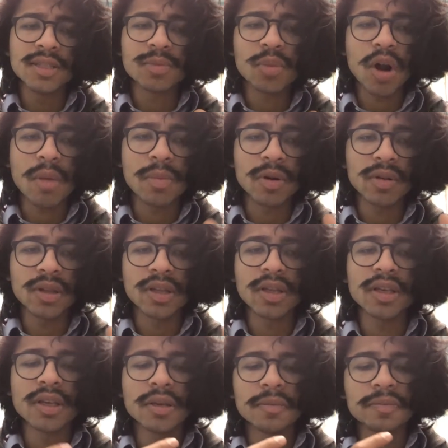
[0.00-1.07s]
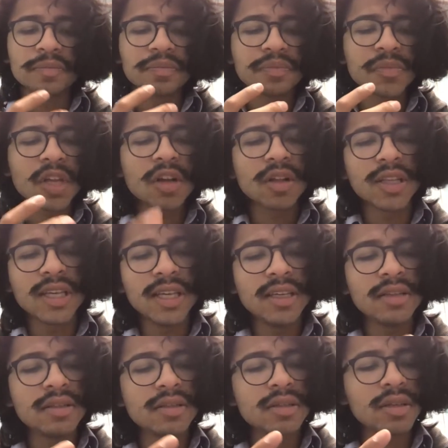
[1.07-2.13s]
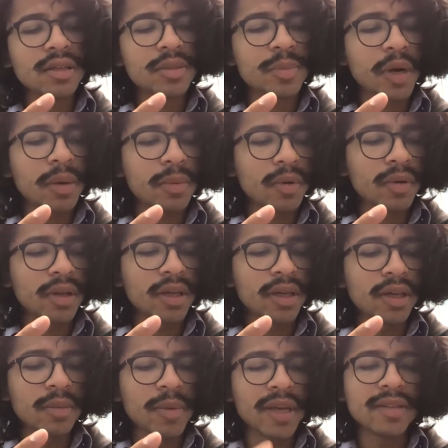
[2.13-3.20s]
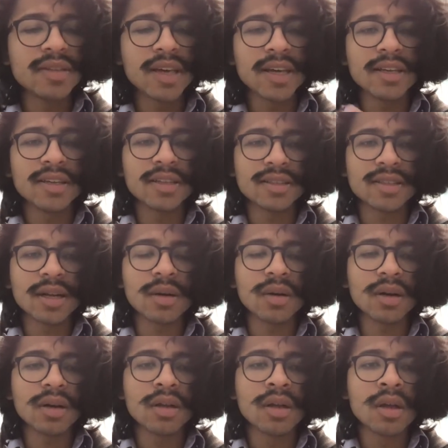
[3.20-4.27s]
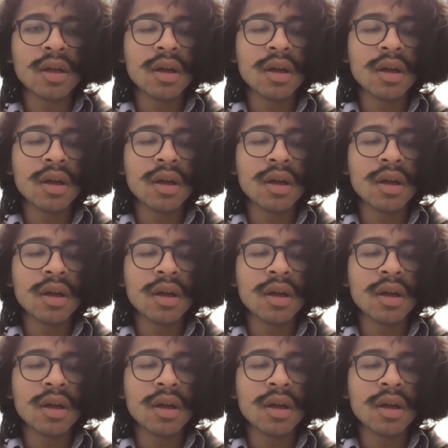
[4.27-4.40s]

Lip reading: properly cleaned, is properly maintained, etc.